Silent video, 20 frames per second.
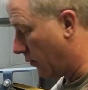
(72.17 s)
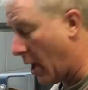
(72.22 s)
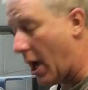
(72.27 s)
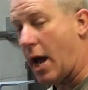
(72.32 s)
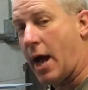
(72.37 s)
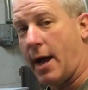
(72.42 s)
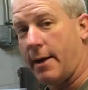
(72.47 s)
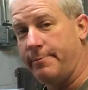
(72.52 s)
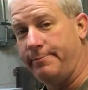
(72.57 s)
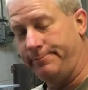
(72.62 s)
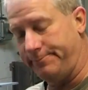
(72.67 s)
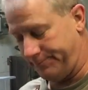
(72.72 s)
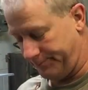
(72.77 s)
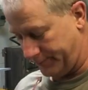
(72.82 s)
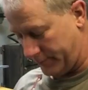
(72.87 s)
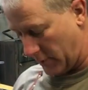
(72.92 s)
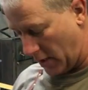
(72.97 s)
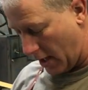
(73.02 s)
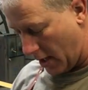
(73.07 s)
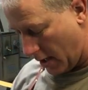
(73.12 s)
Rob,
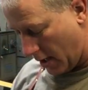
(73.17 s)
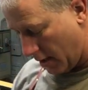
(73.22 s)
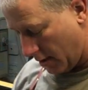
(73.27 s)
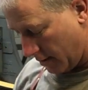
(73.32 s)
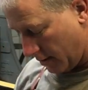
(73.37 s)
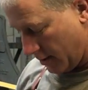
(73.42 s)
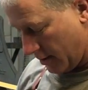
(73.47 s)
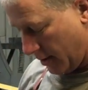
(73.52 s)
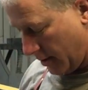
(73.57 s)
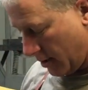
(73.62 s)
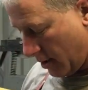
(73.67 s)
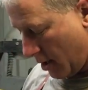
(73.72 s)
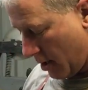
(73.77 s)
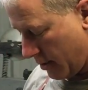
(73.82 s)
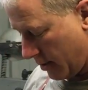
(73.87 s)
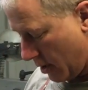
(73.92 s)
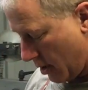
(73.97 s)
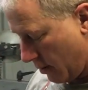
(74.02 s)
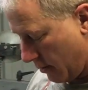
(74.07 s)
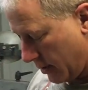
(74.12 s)
who
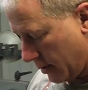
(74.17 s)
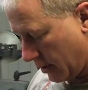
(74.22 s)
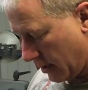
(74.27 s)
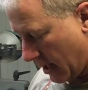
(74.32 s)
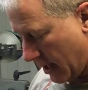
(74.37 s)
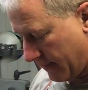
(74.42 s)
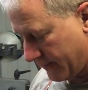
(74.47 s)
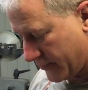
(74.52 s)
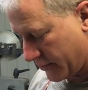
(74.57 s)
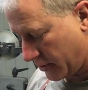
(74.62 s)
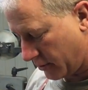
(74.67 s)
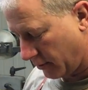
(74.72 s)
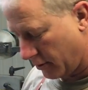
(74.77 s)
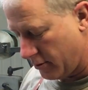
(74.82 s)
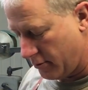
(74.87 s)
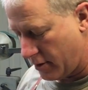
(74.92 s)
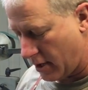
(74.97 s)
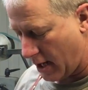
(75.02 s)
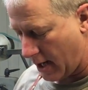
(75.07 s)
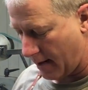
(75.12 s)
y'all know and love,
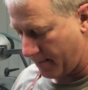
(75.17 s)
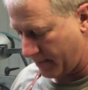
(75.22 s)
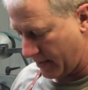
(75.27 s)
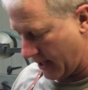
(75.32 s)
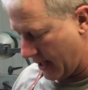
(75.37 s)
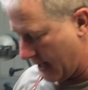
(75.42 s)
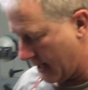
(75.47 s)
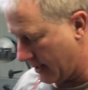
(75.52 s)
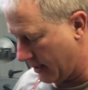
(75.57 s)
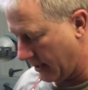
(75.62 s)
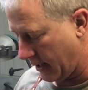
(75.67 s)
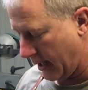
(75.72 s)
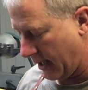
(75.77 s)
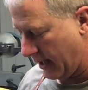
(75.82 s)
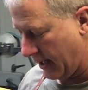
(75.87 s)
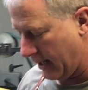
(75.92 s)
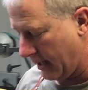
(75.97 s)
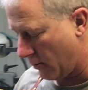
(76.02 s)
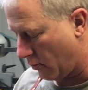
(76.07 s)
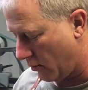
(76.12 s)
screwed up, and
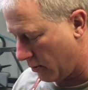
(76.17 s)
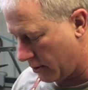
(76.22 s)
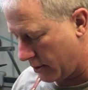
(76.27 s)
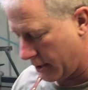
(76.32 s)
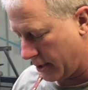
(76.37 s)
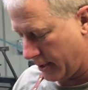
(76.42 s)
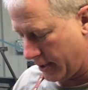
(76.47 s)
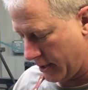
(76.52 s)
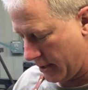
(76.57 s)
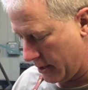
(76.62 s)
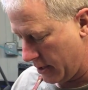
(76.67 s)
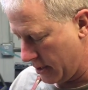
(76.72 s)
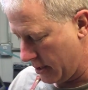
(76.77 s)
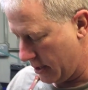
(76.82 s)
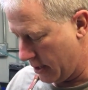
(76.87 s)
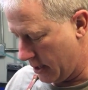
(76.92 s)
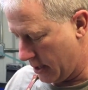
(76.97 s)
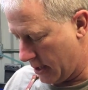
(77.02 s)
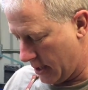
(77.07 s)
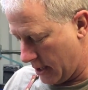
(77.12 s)

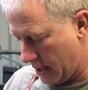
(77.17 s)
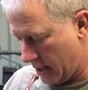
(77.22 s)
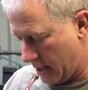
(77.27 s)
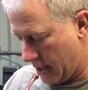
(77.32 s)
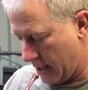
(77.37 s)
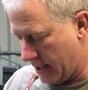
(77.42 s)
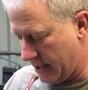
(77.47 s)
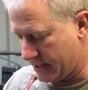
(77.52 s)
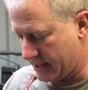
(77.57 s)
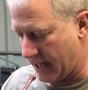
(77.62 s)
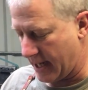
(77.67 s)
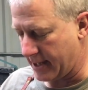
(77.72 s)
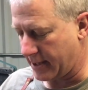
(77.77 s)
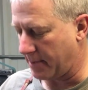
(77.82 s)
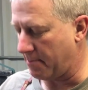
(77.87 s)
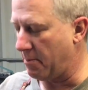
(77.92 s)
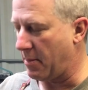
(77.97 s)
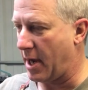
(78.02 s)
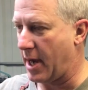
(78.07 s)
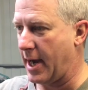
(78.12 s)
he sent
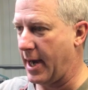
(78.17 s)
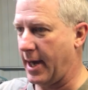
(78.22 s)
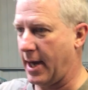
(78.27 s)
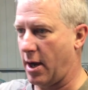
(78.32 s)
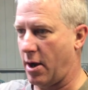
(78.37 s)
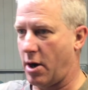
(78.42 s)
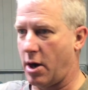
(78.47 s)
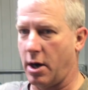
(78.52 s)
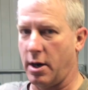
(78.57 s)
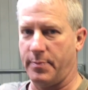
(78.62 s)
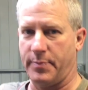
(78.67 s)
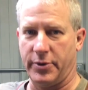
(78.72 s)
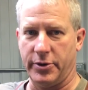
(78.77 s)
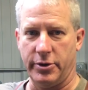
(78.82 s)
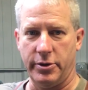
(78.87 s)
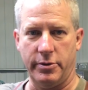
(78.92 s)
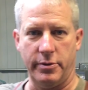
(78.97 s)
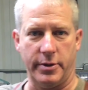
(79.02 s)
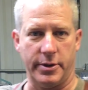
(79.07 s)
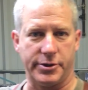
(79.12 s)
my
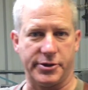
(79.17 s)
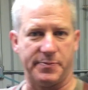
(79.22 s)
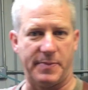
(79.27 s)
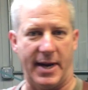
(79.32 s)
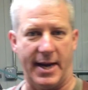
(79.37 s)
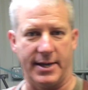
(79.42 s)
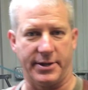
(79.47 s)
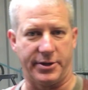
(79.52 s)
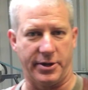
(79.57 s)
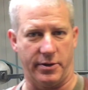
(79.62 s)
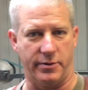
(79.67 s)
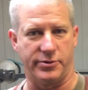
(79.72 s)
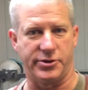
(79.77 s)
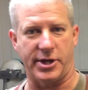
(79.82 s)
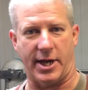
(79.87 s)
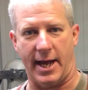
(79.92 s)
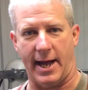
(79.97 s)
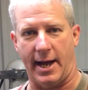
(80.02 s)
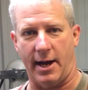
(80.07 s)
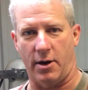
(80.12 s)
harpoon
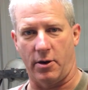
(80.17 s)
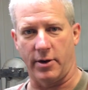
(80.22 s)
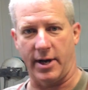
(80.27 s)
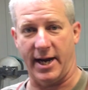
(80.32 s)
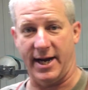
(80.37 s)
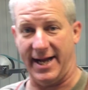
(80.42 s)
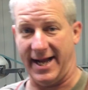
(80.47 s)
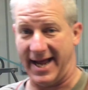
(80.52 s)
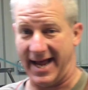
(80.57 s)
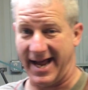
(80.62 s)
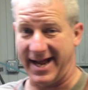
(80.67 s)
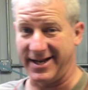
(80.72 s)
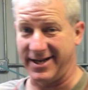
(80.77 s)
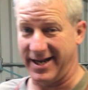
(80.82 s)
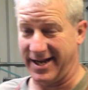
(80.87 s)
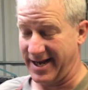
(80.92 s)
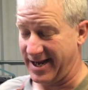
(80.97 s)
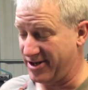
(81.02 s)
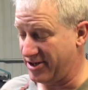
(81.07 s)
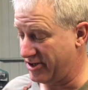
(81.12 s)
spantos out, and he had
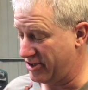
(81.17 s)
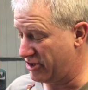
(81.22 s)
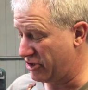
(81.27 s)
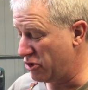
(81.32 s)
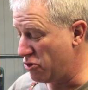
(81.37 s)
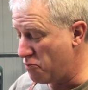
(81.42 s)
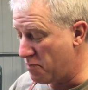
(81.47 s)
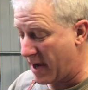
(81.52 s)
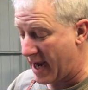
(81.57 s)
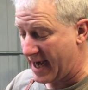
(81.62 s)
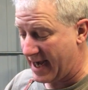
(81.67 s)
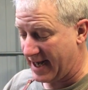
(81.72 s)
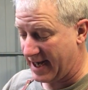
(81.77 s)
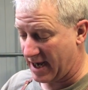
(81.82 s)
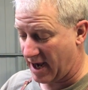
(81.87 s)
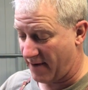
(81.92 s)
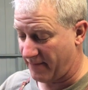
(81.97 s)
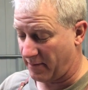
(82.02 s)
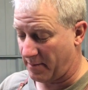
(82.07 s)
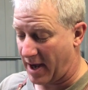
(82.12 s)
too
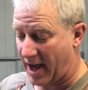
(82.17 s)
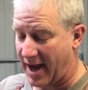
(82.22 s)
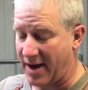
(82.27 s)
many of them.